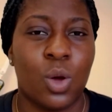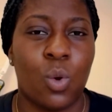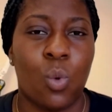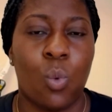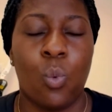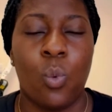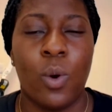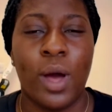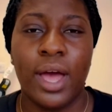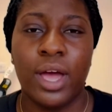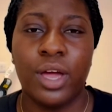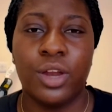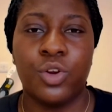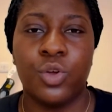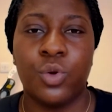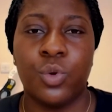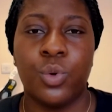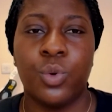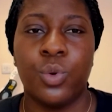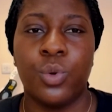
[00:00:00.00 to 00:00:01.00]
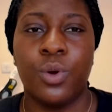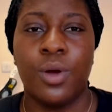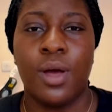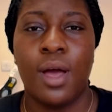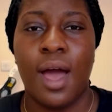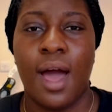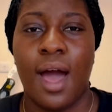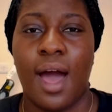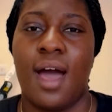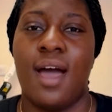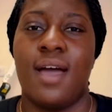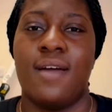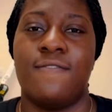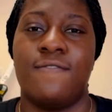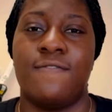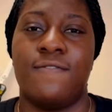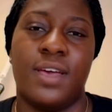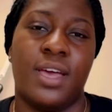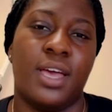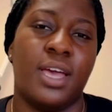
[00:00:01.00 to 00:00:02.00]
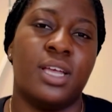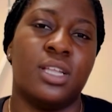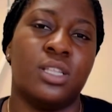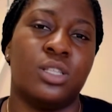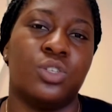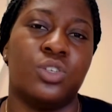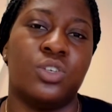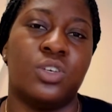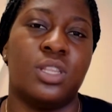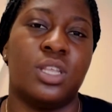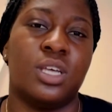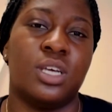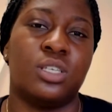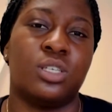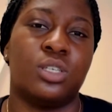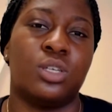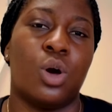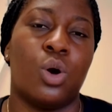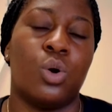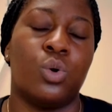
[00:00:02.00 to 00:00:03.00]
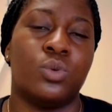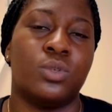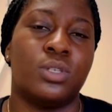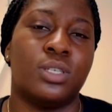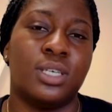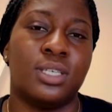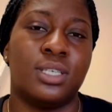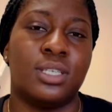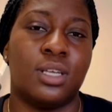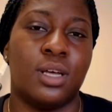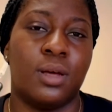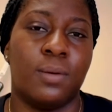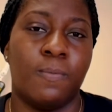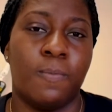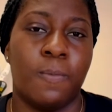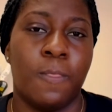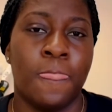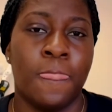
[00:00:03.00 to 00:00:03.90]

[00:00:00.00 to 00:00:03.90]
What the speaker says: where do I fit into this whole system?